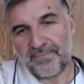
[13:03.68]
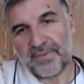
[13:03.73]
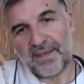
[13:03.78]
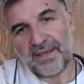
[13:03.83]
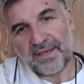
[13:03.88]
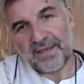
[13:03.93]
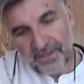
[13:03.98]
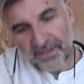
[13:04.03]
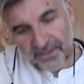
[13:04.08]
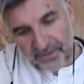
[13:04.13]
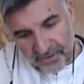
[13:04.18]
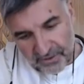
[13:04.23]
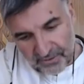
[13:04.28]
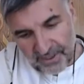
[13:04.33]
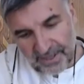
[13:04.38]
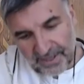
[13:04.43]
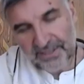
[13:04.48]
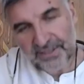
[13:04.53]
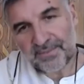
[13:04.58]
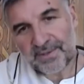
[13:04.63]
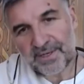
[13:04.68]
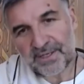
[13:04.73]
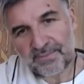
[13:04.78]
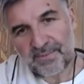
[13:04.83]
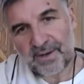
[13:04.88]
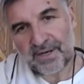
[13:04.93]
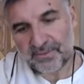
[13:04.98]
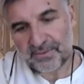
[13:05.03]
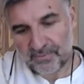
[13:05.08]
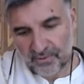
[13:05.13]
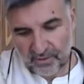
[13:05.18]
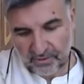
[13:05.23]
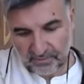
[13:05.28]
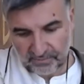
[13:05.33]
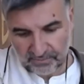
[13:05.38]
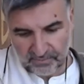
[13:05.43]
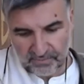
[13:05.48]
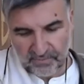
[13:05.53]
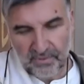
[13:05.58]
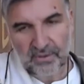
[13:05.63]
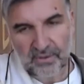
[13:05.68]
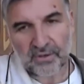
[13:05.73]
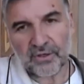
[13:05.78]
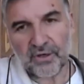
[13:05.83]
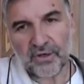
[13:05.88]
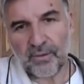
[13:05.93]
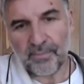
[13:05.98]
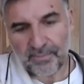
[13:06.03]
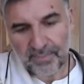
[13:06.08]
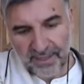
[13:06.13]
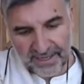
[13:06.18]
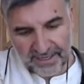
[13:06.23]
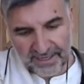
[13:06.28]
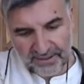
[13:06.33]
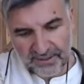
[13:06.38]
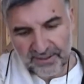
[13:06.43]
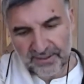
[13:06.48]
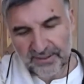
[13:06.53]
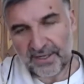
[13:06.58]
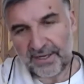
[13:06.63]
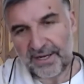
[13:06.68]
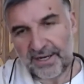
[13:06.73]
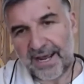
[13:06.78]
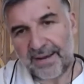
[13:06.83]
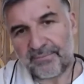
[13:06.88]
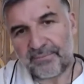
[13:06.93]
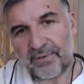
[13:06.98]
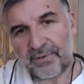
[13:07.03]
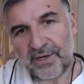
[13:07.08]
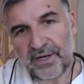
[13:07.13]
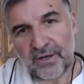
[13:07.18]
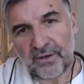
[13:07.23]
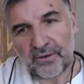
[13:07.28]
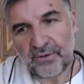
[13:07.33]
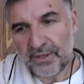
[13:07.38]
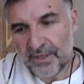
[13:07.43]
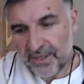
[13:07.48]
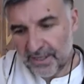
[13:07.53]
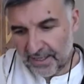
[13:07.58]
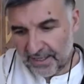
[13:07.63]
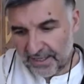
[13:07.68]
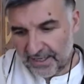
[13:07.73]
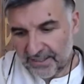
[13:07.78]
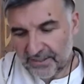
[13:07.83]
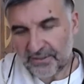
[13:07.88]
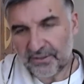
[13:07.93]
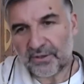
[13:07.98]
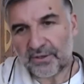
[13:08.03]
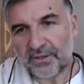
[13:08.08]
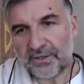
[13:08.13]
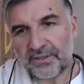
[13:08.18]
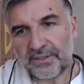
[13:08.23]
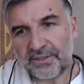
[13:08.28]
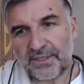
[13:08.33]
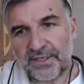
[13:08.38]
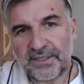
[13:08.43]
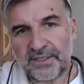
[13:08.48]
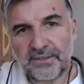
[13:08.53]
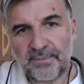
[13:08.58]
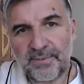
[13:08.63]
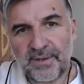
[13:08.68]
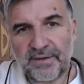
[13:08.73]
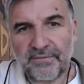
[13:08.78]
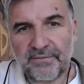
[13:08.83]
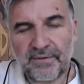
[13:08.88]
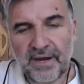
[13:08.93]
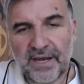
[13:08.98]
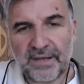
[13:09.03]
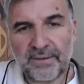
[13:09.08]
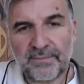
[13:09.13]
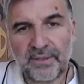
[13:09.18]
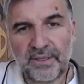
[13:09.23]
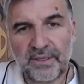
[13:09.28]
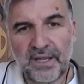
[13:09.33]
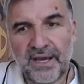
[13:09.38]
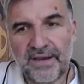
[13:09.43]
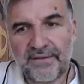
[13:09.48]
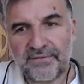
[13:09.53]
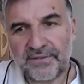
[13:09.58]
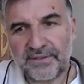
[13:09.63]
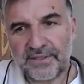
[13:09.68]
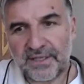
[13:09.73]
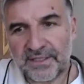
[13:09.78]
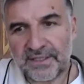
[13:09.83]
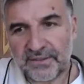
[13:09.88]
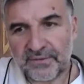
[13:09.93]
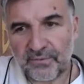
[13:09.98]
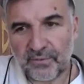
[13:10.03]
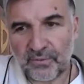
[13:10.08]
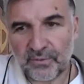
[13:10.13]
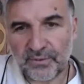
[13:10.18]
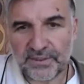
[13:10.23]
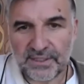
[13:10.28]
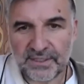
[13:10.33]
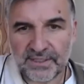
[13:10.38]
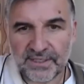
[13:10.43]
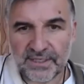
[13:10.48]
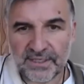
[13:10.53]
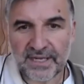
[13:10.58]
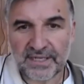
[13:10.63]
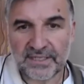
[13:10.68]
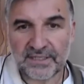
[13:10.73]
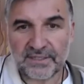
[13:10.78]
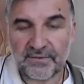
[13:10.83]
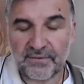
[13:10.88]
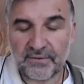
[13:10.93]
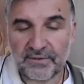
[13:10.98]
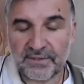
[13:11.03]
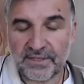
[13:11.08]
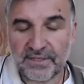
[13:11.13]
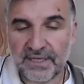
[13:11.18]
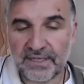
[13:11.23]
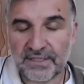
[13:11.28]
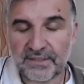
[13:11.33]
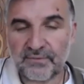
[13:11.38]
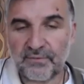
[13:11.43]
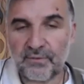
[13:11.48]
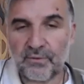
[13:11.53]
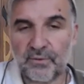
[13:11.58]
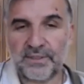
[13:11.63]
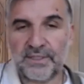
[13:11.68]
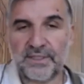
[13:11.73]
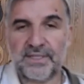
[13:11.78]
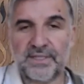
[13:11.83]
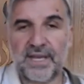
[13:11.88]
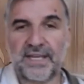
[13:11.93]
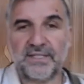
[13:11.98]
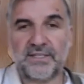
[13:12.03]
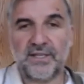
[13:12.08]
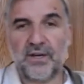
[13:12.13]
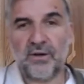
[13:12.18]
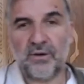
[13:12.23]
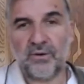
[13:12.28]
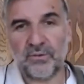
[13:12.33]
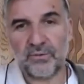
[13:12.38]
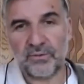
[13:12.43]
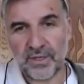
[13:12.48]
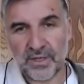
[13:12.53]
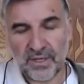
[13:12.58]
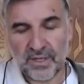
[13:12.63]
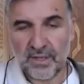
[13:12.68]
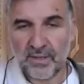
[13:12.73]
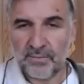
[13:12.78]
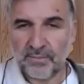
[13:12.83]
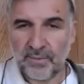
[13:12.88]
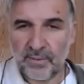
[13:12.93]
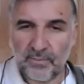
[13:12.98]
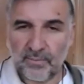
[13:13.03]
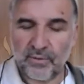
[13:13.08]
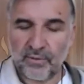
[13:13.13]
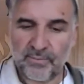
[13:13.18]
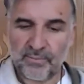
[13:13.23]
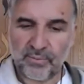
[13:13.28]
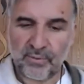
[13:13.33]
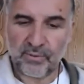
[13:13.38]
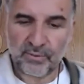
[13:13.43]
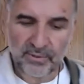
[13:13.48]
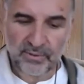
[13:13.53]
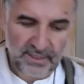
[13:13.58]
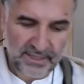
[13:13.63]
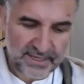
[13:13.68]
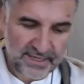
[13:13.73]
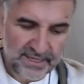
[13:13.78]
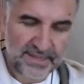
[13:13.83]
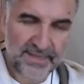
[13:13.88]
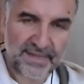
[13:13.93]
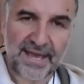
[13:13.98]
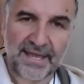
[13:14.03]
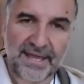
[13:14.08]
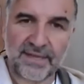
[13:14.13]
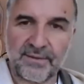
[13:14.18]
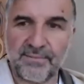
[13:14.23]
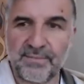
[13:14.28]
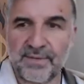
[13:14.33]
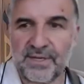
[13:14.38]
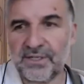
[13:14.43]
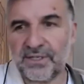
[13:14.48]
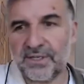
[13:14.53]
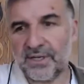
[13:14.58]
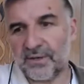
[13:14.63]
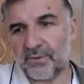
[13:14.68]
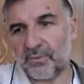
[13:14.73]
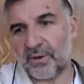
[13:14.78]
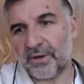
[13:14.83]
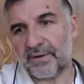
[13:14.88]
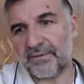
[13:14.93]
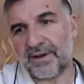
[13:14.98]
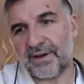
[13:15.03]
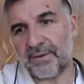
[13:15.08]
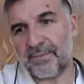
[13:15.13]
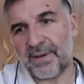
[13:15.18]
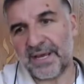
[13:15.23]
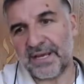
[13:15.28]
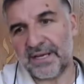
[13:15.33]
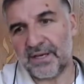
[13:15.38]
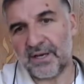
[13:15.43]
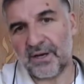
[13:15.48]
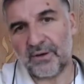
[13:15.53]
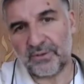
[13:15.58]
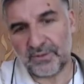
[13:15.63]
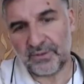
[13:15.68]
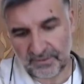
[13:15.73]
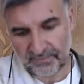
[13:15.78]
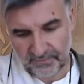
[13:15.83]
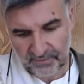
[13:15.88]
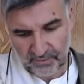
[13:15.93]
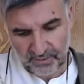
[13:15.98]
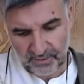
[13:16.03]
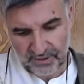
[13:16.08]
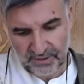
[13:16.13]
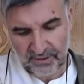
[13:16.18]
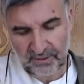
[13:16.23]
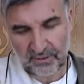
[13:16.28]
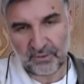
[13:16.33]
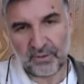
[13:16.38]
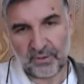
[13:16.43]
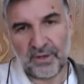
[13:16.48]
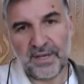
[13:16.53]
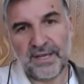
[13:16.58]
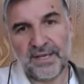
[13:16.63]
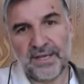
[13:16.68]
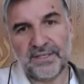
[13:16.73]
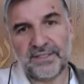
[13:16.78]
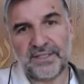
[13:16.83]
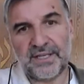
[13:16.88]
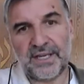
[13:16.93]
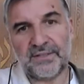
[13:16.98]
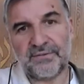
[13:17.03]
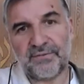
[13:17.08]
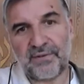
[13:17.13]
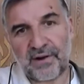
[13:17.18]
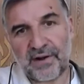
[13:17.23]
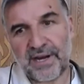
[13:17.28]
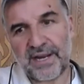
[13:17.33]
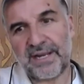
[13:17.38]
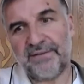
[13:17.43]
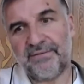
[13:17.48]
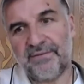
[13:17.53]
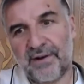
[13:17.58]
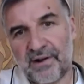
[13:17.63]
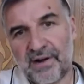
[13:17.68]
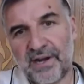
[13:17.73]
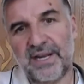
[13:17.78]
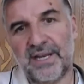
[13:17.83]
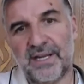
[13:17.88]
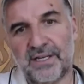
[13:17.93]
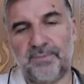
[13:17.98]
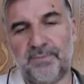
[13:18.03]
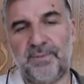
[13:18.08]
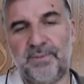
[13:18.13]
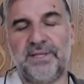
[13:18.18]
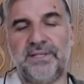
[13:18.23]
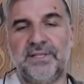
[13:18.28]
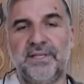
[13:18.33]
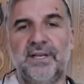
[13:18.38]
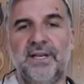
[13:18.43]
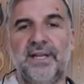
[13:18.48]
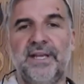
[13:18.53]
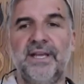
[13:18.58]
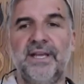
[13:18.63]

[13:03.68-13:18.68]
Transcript: In Judaism, it's much more complex. An embryo is not considered to be a viable life until it's 40 days old. But more importantly than that, the Mishnah, one of our main codes of Jewish law, says very, very explicitly